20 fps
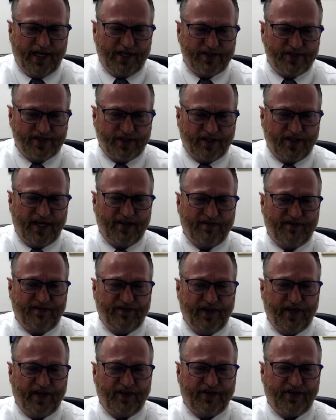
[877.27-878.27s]
July 5th.
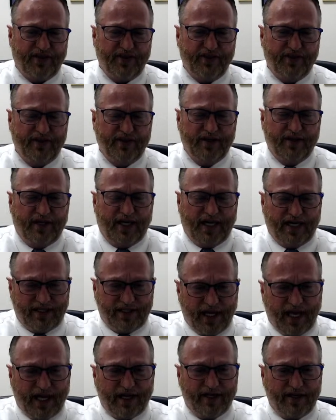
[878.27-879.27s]
I
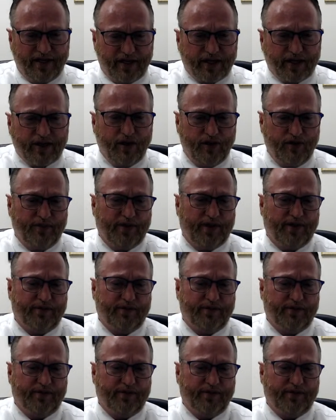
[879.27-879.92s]
died in a coma.